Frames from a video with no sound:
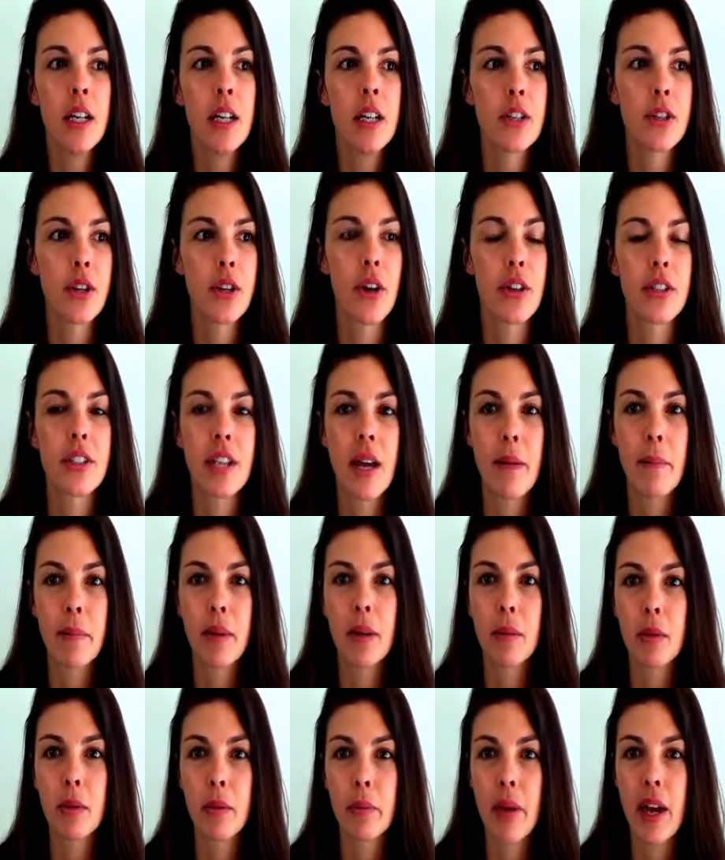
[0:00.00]
So some
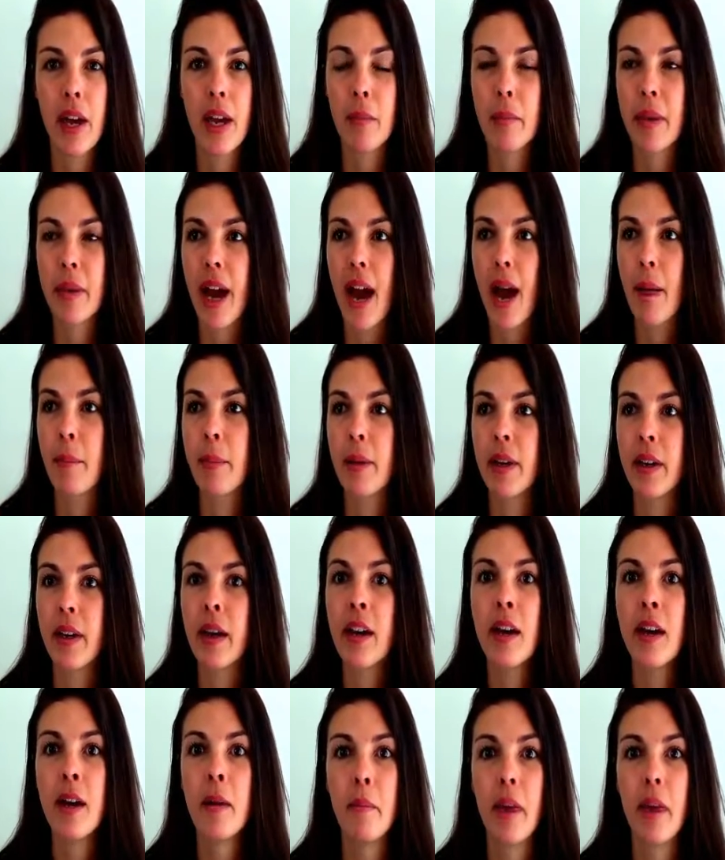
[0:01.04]
people may be happy
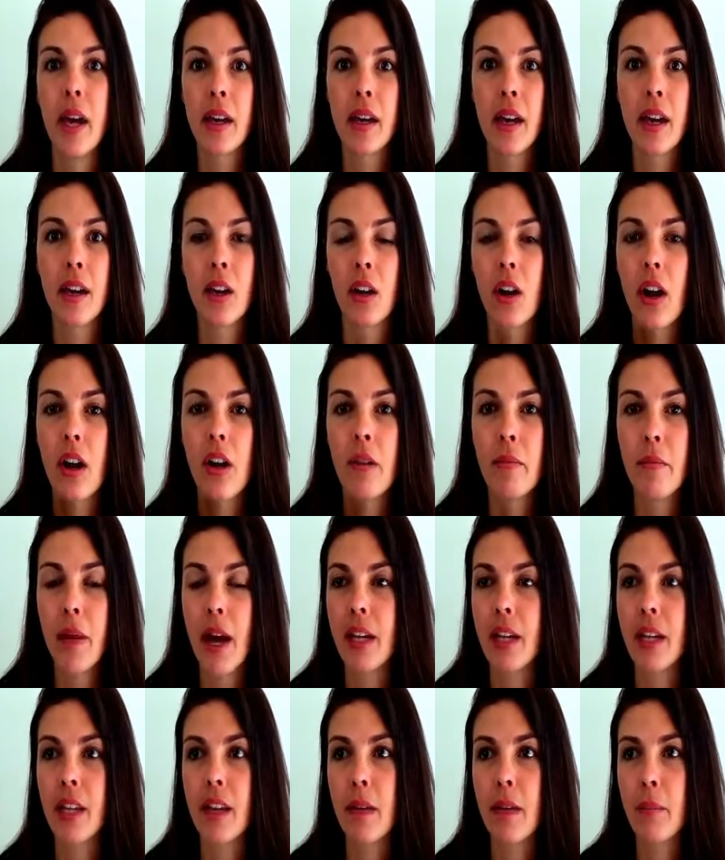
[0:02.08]
making a lot of
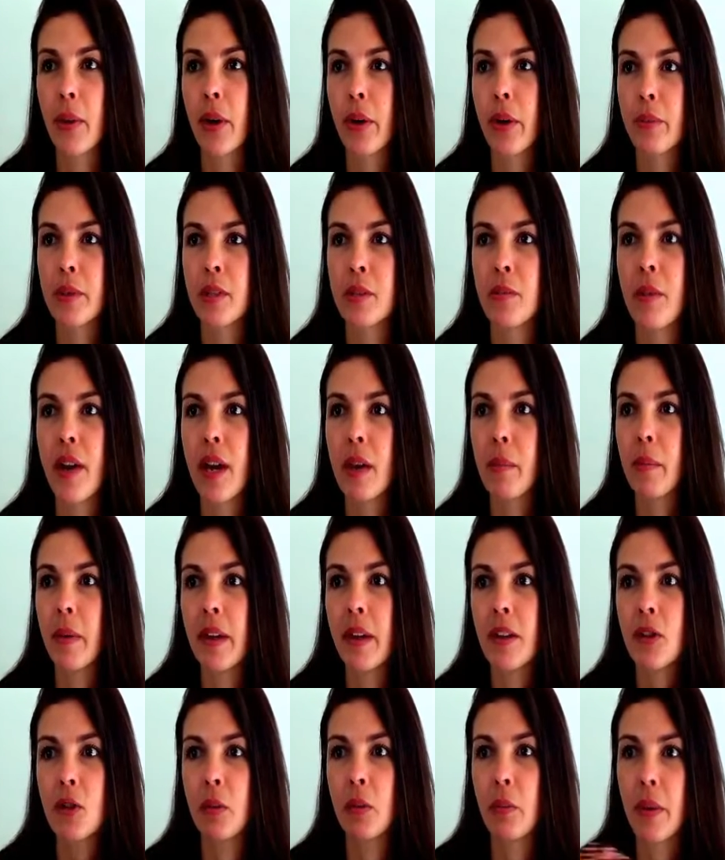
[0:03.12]
money. Their purpose may
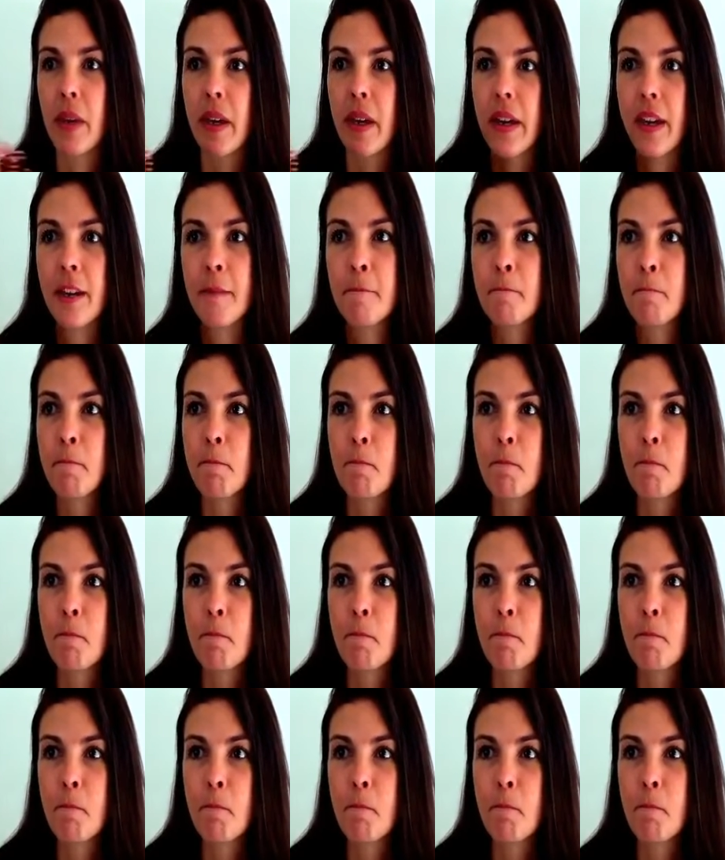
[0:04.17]
be to be